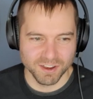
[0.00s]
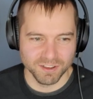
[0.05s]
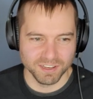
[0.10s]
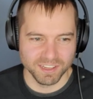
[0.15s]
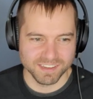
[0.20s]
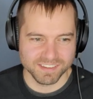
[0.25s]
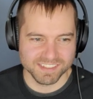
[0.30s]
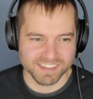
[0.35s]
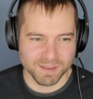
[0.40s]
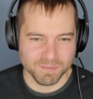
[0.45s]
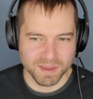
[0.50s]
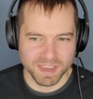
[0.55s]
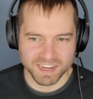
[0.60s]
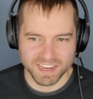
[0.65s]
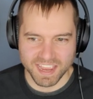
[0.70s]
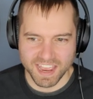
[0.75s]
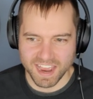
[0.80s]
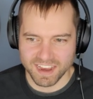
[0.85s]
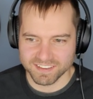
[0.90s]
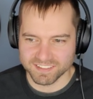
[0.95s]
Like
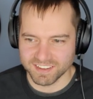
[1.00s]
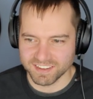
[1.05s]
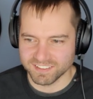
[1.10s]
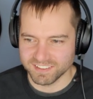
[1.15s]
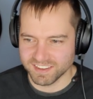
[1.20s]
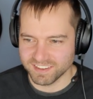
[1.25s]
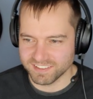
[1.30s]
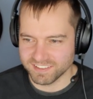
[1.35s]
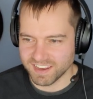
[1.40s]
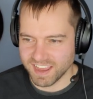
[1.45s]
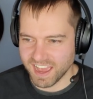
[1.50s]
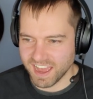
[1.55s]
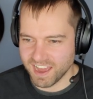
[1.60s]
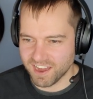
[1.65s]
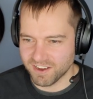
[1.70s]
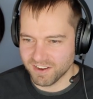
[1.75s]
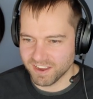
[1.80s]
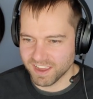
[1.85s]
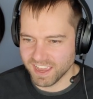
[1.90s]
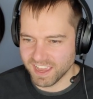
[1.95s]
StepManiaX exists
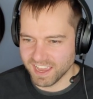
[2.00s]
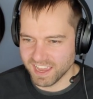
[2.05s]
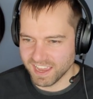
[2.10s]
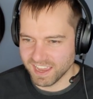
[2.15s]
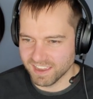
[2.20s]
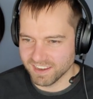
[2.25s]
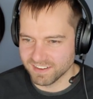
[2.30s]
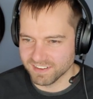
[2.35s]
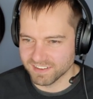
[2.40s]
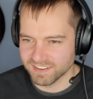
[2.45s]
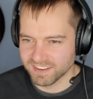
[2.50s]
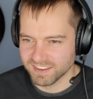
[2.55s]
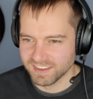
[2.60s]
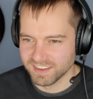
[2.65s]
now, and